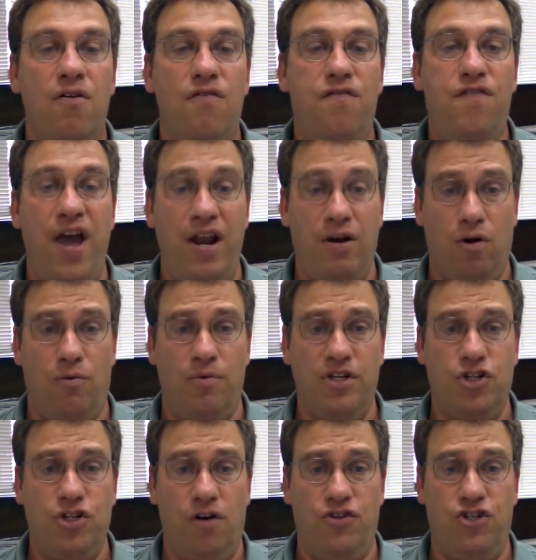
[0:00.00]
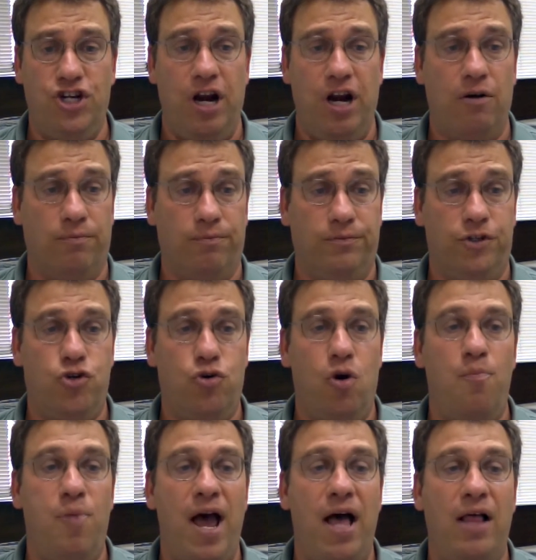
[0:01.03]
Federal Reserve Chair
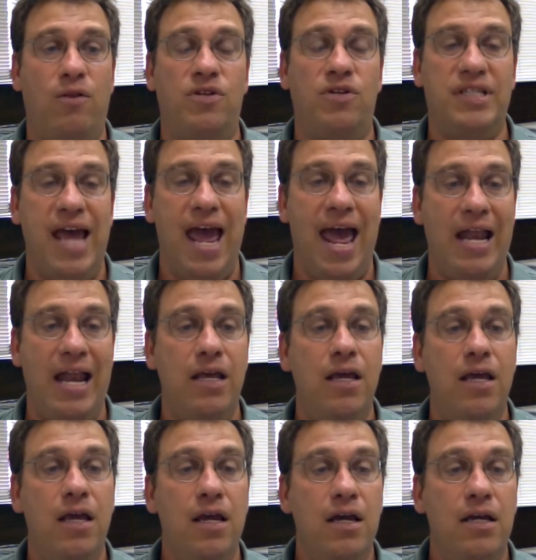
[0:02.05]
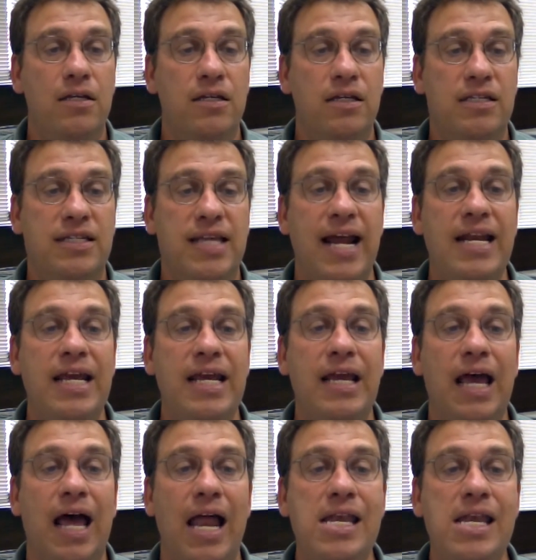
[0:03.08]
Jerome Powell said,
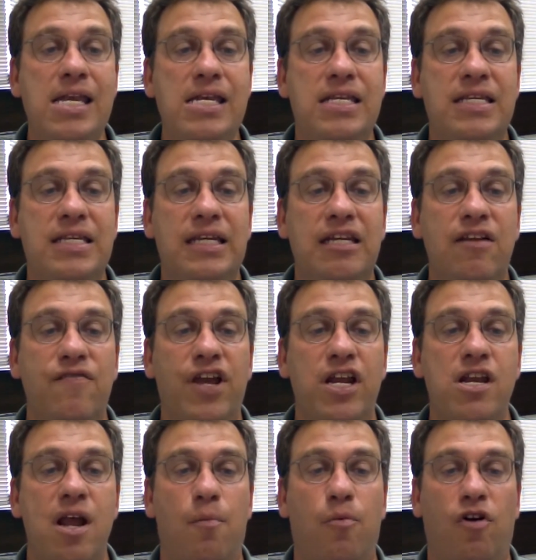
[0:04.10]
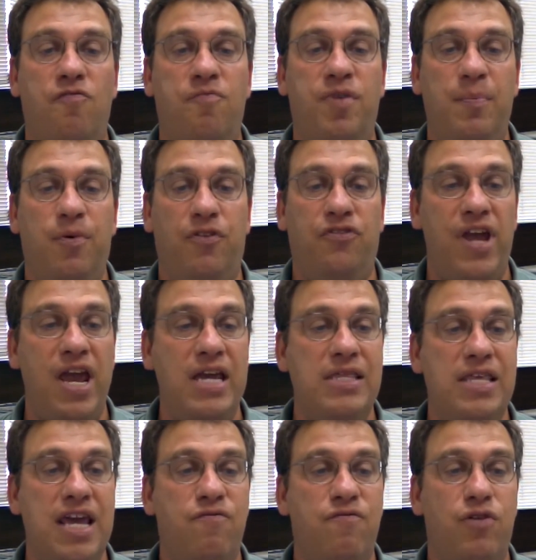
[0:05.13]
citing a significant number of people
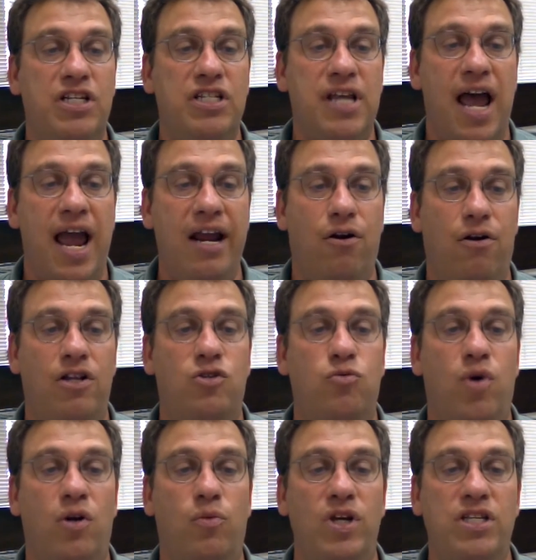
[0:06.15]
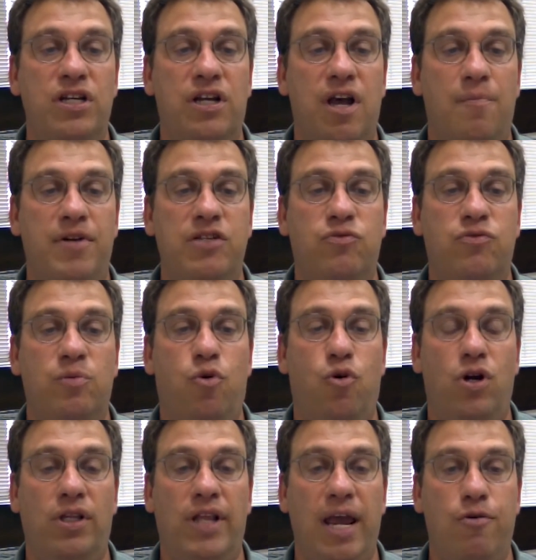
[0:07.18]
saying they've retired as one reason companies
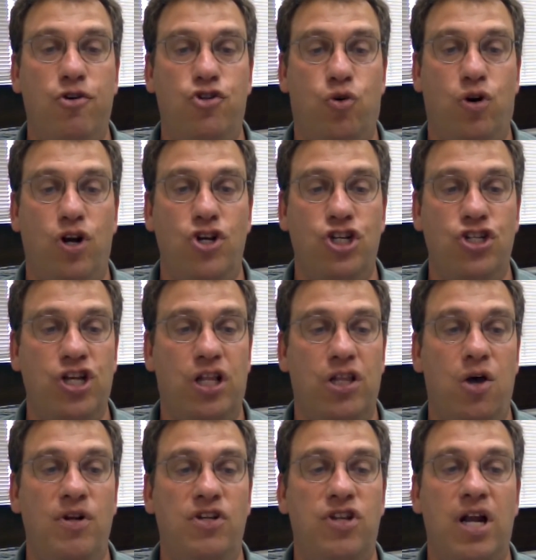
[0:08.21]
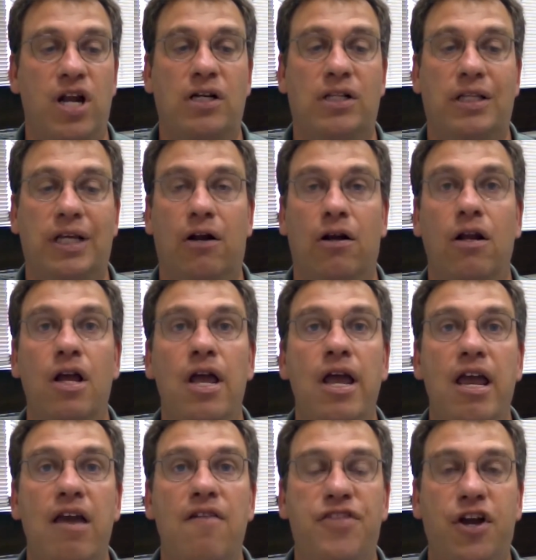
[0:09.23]
reported labor shortages, although it's unclear
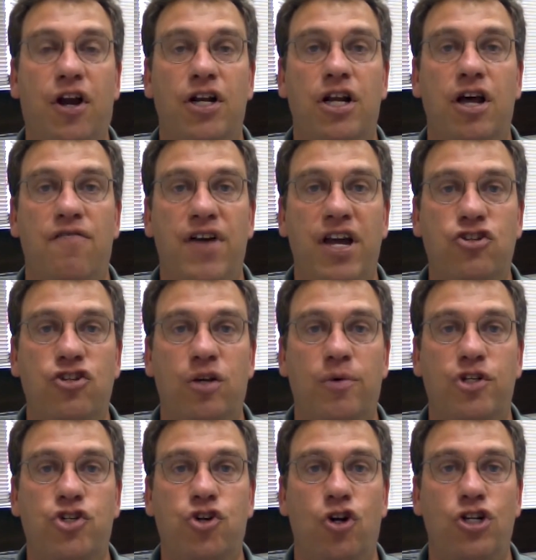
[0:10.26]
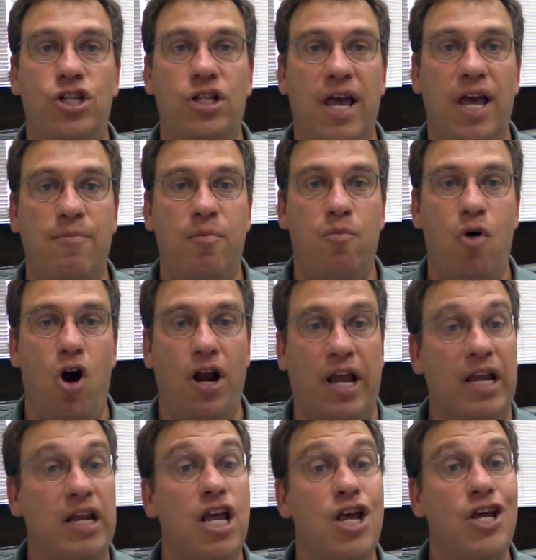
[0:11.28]
if they're going to eventually return to the labor
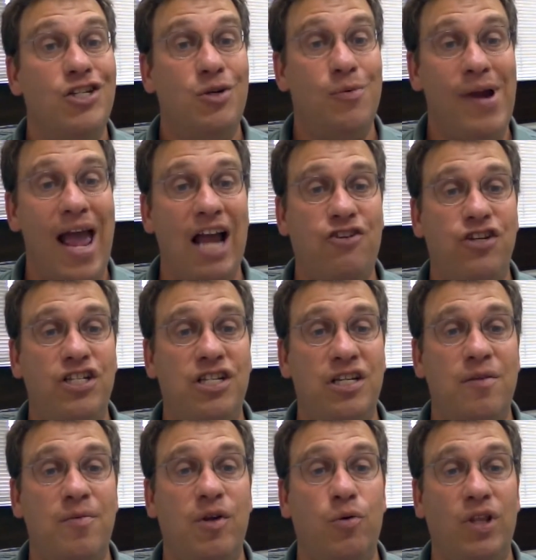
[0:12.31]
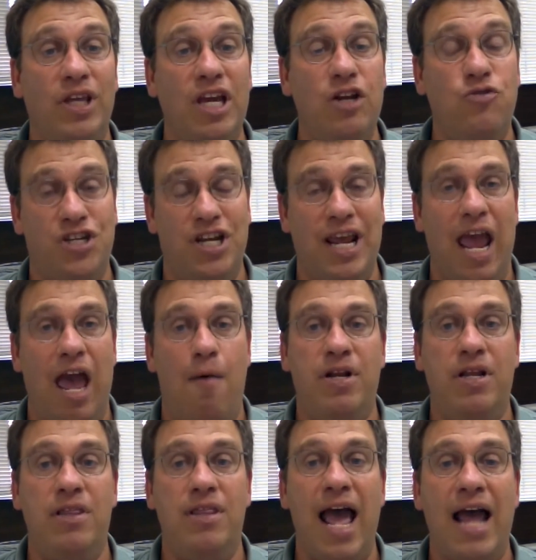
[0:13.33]
market. So we actually said something really interesting
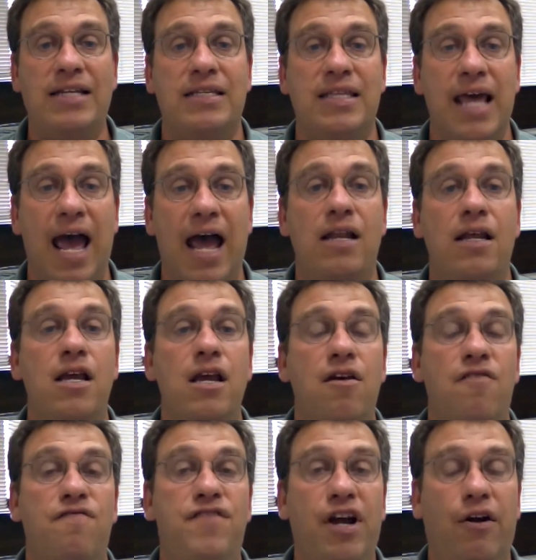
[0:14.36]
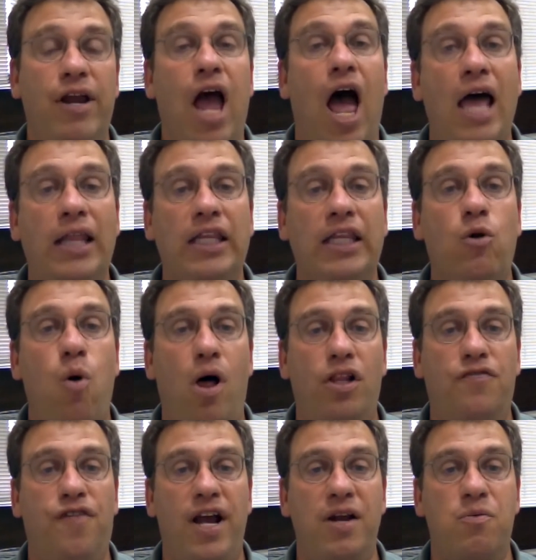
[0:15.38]
happened, and that's that very highly
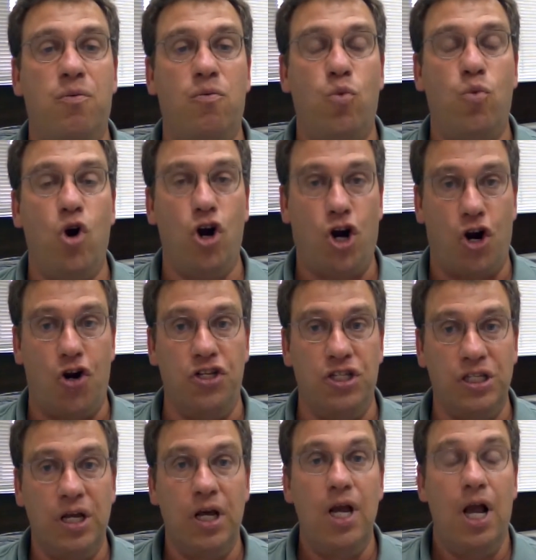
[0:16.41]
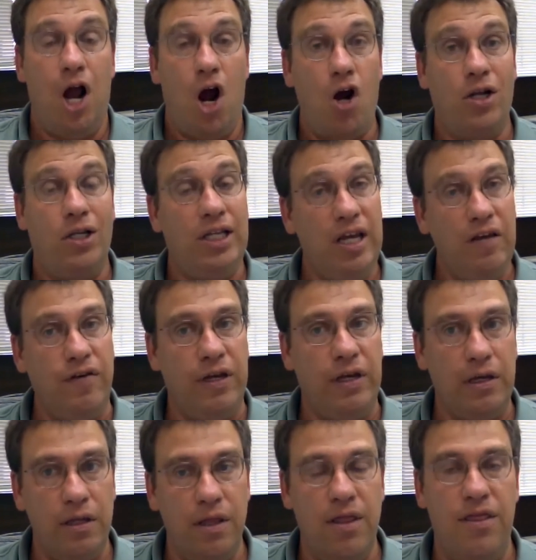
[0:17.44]
qualified workers are
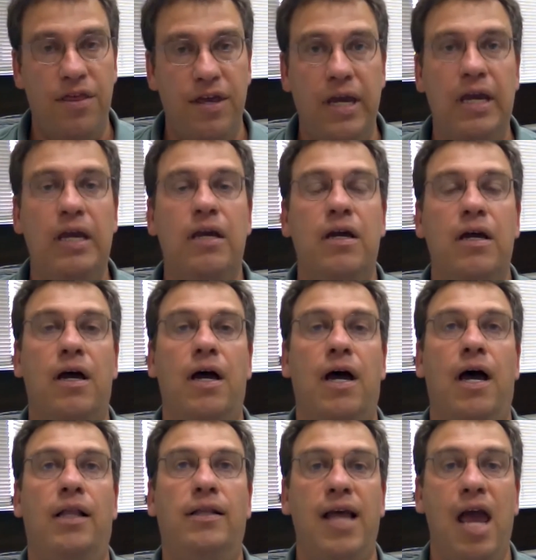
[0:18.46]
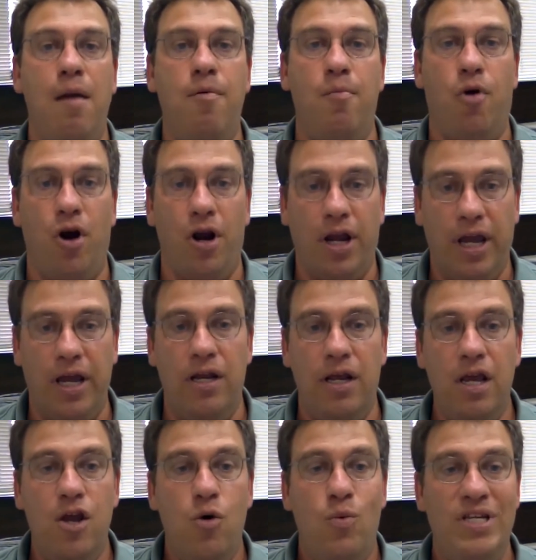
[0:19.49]
leaving the labor market.
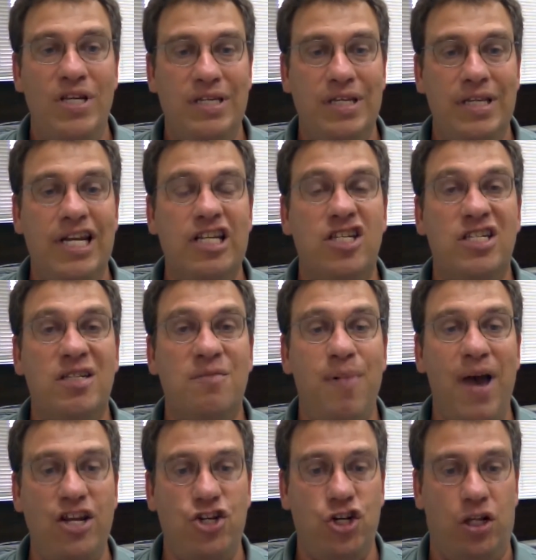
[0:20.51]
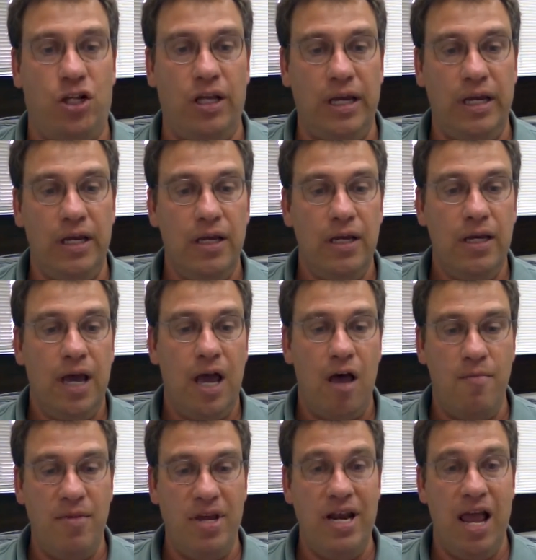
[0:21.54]
We see that especially
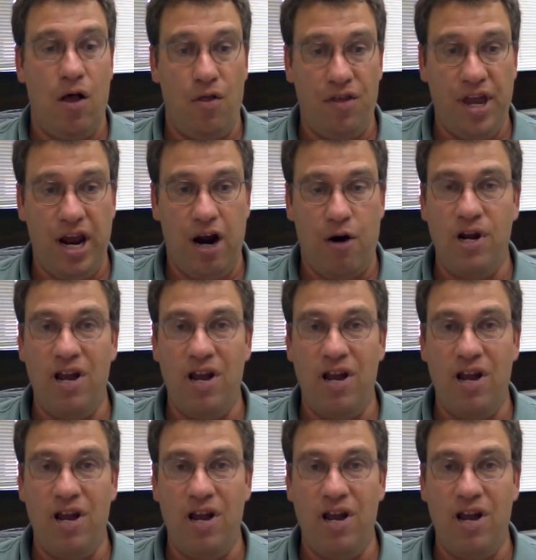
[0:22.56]
in healthcare.